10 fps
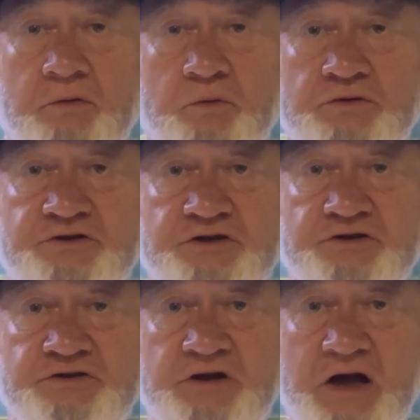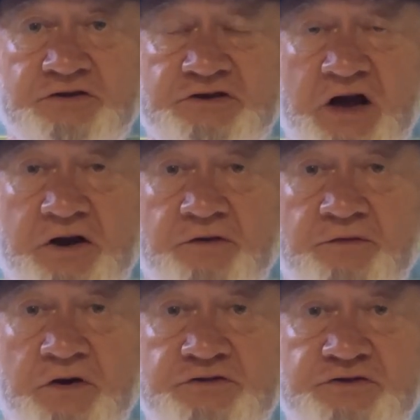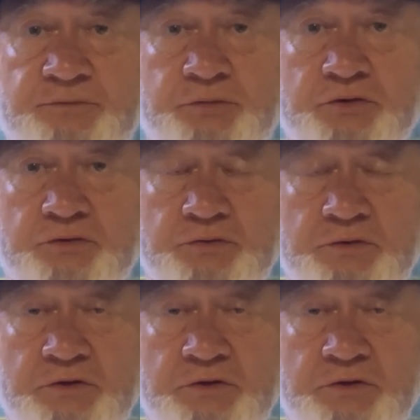which is outside of Cebu.